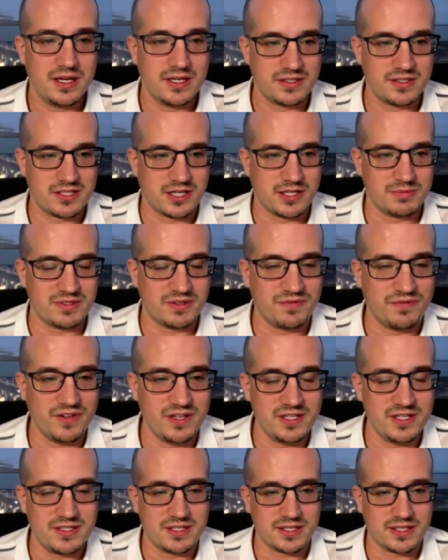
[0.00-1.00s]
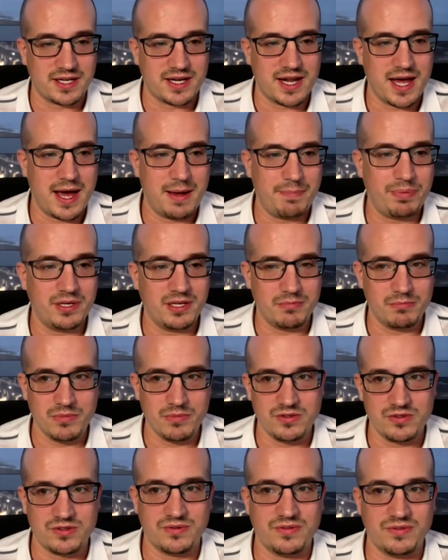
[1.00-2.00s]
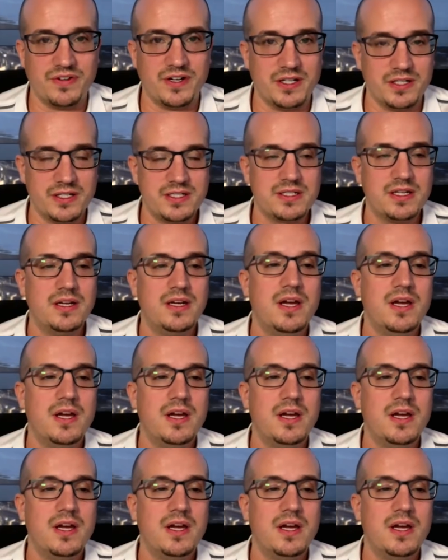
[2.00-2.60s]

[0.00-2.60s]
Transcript: types of fees that can happen in mutual funds.